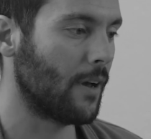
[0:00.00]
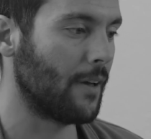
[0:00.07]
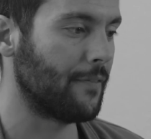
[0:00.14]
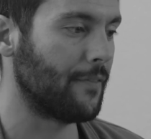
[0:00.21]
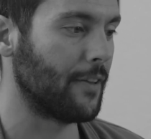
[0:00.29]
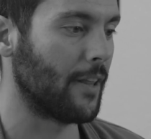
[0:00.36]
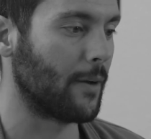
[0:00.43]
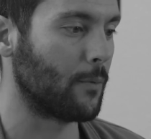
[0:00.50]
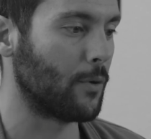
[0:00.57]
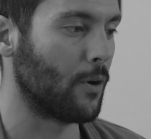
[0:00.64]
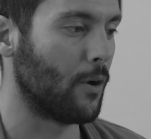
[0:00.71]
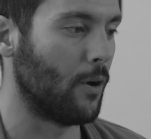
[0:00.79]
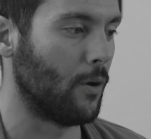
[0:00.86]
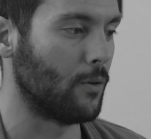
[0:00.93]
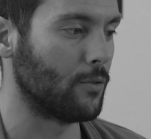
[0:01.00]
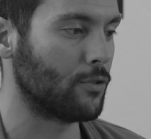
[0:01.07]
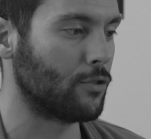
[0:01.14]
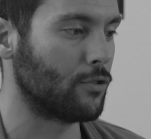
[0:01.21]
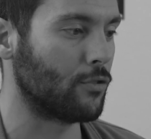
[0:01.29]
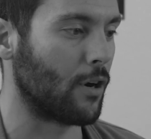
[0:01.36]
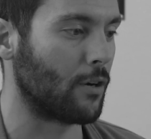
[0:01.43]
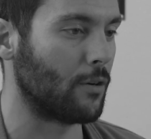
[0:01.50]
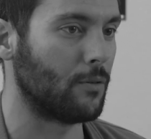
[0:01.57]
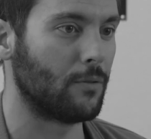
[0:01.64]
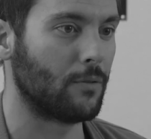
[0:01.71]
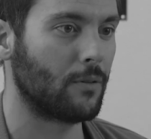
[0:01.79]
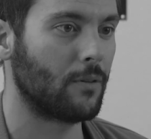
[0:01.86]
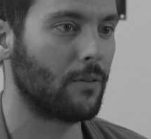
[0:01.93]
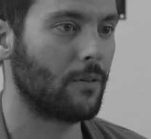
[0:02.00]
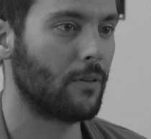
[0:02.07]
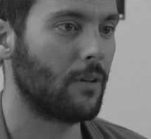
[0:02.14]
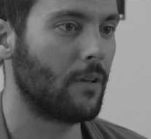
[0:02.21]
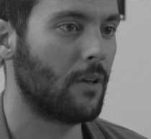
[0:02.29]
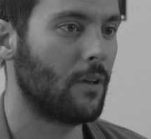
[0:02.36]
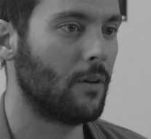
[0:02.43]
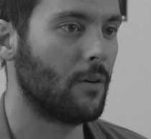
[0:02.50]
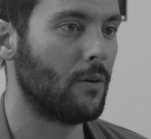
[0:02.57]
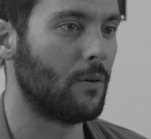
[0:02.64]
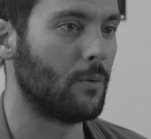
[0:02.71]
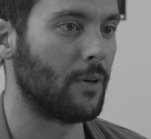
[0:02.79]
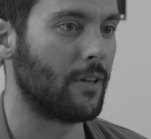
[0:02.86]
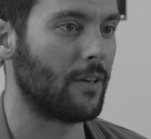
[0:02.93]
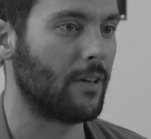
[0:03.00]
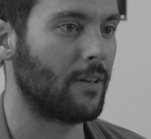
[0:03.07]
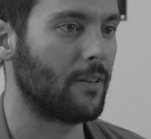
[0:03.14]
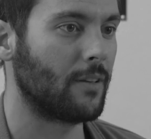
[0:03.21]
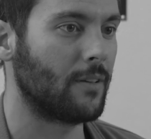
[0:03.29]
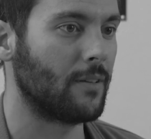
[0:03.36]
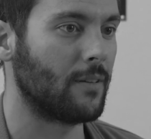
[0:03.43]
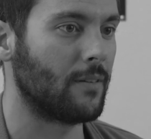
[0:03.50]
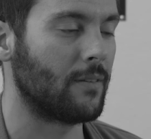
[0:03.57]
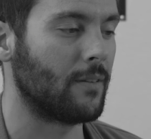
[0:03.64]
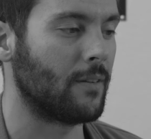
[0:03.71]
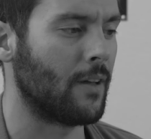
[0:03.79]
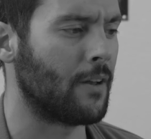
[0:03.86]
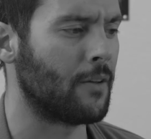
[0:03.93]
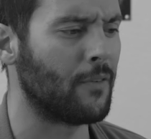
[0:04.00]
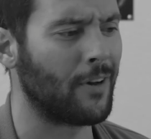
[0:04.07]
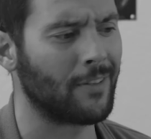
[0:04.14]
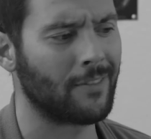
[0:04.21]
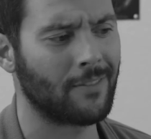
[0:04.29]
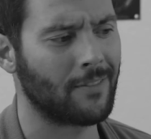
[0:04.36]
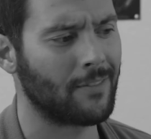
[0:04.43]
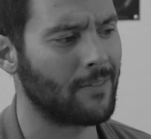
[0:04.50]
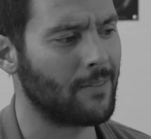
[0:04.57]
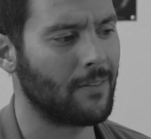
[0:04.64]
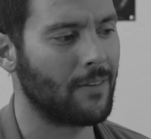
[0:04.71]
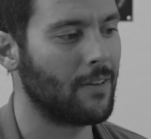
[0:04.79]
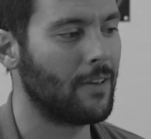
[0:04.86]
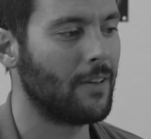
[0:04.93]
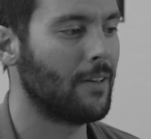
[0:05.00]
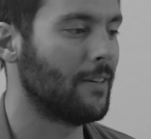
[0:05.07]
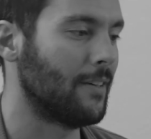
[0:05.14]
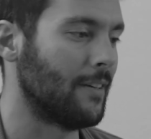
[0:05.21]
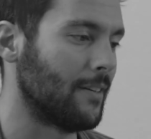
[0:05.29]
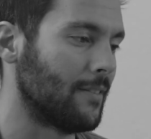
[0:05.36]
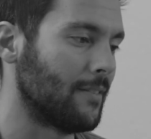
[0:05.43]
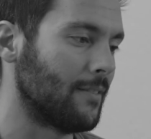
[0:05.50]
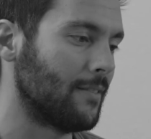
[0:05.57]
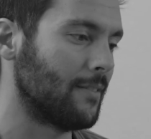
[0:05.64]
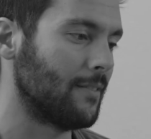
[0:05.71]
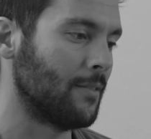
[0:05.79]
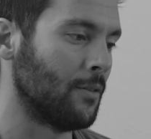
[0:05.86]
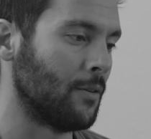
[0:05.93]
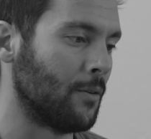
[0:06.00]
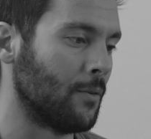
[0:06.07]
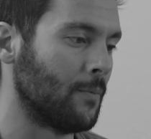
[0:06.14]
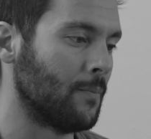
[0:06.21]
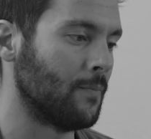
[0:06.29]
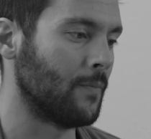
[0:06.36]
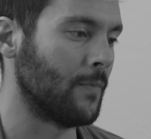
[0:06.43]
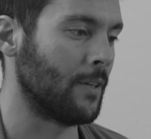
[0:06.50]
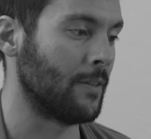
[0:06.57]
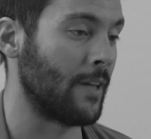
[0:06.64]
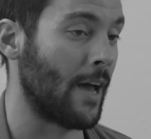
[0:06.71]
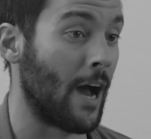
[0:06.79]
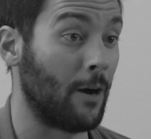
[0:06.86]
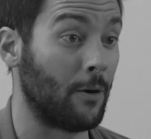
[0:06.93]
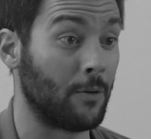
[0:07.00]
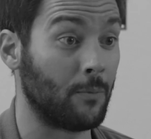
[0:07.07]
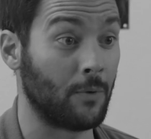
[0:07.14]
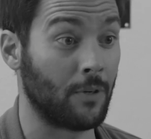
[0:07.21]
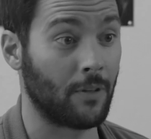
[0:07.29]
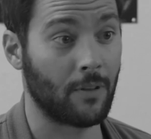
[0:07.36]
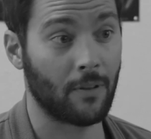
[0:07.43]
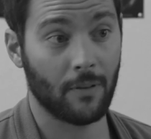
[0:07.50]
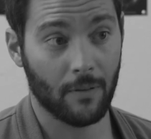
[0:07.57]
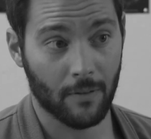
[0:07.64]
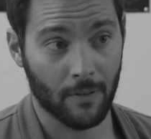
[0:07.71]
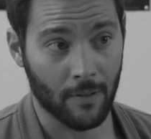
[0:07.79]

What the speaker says: feel like we all struggle with it because none of us is endowed with